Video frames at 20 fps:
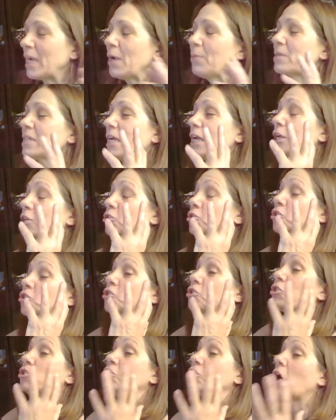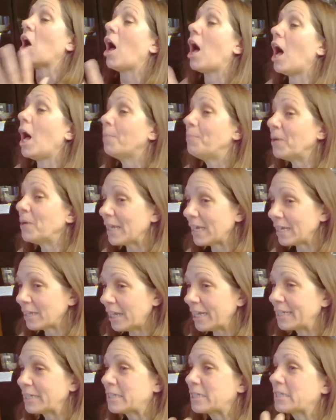I was like sobbing,
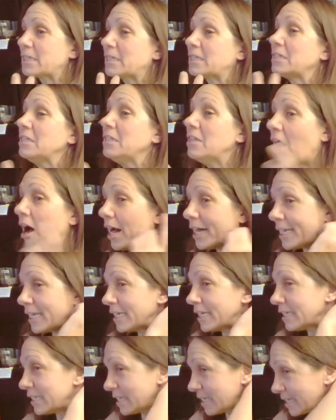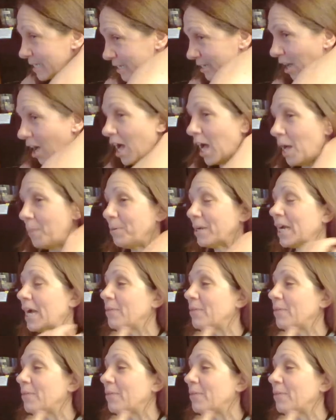like snotty sobbing.